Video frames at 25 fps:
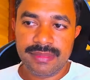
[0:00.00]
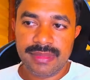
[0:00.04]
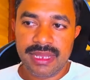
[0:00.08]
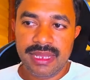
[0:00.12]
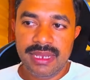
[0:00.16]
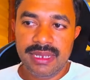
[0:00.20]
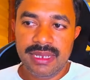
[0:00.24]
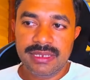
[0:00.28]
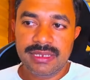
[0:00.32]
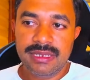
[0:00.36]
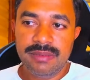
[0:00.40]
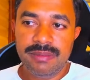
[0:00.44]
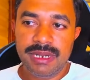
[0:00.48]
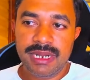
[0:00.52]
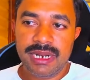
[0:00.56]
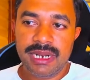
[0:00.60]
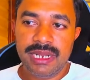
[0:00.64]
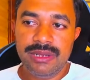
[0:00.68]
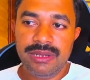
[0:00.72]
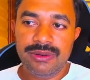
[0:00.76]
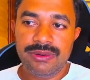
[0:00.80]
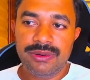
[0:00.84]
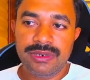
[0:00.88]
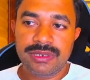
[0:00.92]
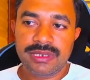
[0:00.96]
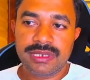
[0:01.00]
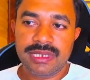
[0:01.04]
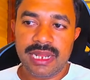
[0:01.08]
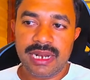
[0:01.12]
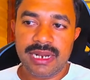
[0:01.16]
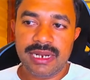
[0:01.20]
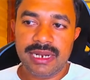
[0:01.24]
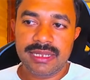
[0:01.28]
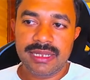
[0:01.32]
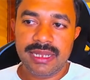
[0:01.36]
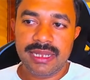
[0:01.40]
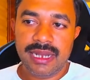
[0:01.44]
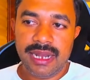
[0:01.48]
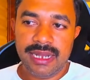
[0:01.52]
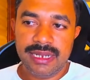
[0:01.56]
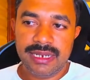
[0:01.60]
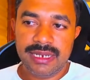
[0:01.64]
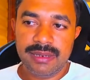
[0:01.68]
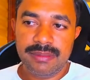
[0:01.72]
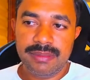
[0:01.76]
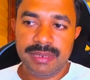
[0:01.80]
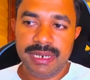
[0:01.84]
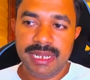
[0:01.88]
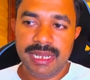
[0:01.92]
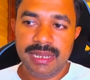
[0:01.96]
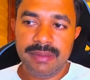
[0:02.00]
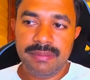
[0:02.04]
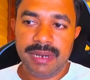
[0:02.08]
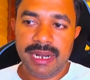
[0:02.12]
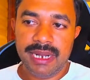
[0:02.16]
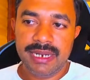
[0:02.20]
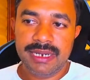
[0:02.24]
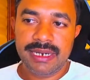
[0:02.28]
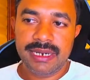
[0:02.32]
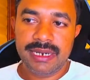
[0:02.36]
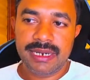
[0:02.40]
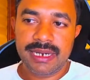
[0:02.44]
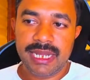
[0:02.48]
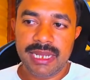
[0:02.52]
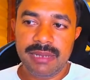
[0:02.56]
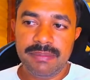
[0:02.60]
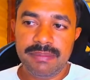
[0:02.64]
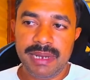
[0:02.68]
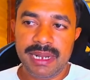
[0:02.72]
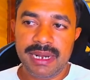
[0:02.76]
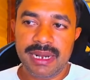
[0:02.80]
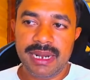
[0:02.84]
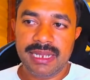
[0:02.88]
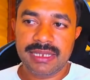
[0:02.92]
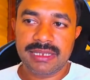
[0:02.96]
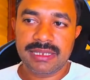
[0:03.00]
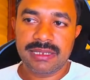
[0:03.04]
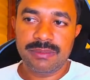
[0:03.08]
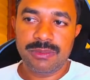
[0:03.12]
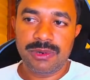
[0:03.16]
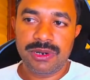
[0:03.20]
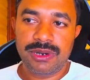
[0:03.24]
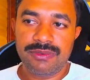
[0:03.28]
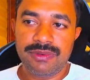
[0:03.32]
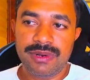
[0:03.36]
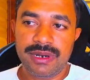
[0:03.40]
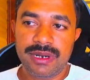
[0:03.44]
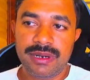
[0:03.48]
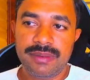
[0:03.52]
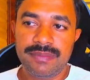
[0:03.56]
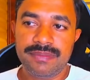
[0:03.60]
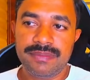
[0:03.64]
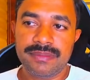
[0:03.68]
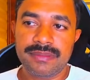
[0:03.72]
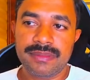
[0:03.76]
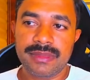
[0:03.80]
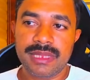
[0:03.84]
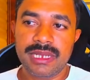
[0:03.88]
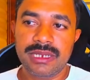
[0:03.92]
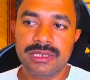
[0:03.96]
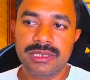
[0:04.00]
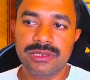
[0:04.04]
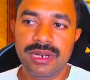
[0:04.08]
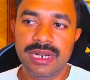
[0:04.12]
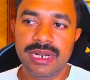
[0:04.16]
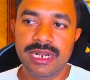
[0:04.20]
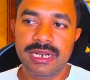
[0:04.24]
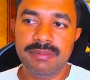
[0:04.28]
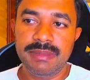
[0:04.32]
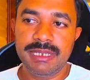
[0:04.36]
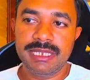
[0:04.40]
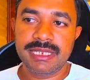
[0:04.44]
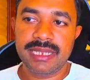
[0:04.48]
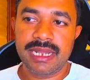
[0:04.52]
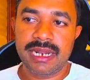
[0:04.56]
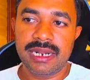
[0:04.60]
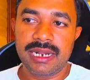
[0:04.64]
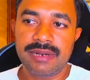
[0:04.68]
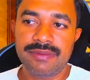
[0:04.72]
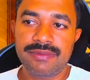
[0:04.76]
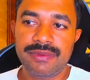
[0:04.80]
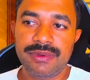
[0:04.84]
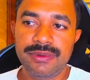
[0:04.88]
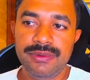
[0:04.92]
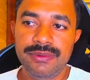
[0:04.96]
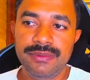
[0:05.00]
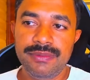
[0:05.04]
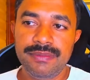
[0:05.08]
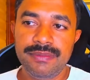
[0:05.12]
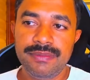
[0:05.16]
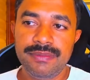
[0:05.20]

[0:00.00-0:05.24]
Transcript: Similarly, you could select the item name, item type, and lastModified. So let me select few.